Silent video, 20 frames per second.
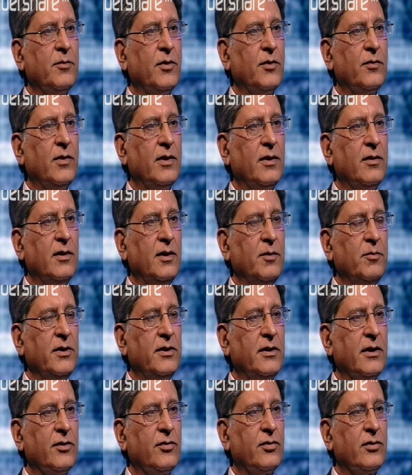of
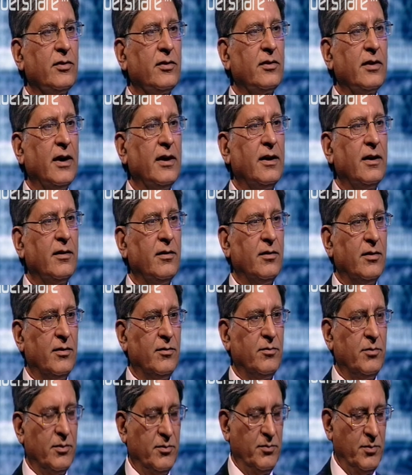limitation
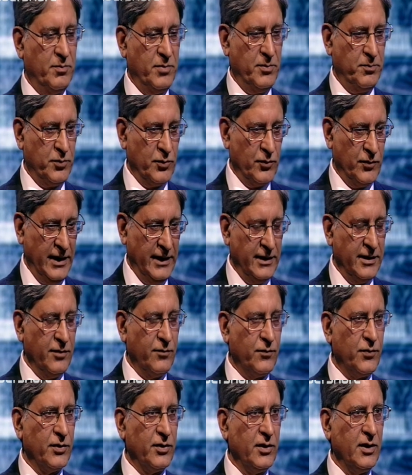provided
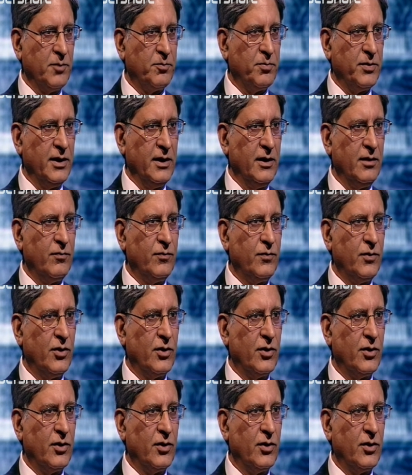for the appeal